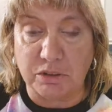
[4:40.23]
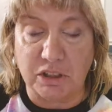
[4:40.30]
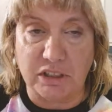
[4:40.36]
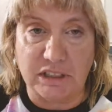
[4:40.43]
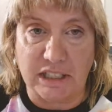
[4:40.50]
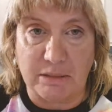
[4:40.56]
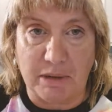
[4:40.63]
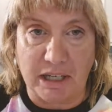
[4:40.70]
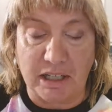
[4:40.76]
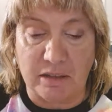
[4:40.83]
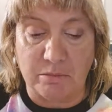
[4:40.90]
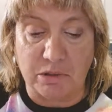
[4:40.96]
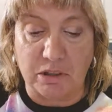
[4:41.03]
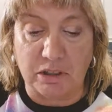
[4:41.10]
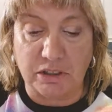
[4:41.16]
We're going to see my
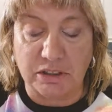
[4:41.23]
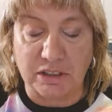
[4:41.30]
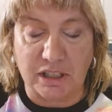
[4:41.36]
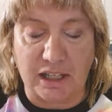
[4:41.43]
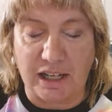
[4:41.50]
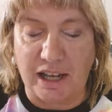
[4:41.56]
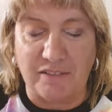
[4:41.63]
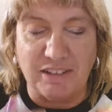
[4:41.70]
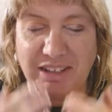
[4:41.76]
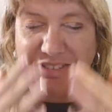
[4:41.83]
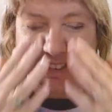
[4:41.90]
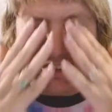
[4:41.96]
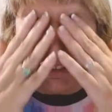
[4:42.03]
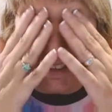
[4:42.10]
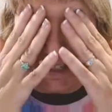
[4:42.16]
numbers. I haven't
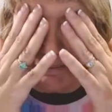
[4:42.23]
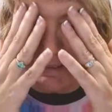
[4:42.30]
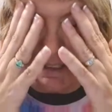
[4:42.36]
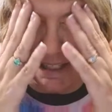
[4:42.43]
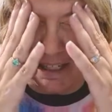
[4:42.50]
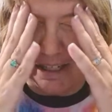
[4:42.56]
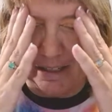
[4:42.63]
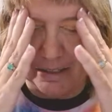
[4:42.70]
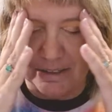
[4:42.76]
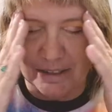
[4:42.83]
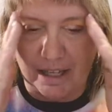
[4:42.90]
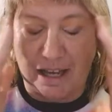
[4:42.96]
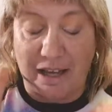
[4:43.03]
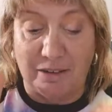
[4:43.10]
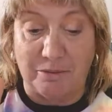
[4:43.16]
even looked at them today because
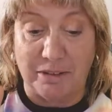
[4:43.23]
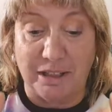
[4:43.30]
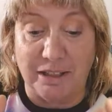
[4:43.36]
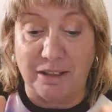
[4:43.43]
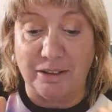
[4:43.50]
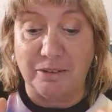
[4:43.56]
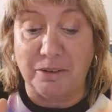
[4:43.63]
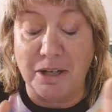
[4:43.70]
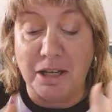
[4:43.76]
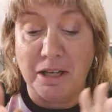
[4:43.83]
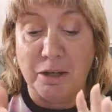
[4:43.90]
I don't want to know,